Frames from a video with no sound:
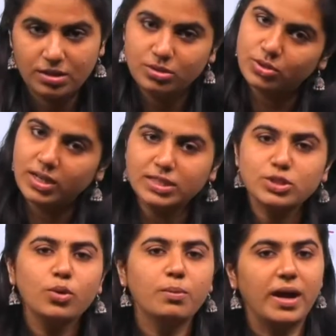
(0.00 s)
So let's
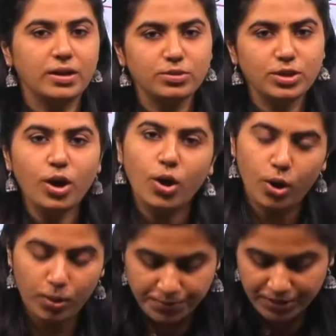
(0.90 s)
go back to the
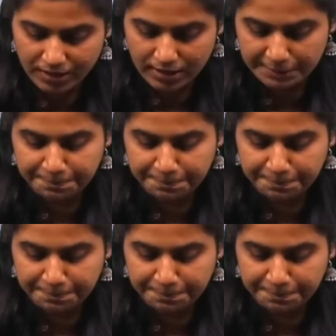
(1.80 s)
options.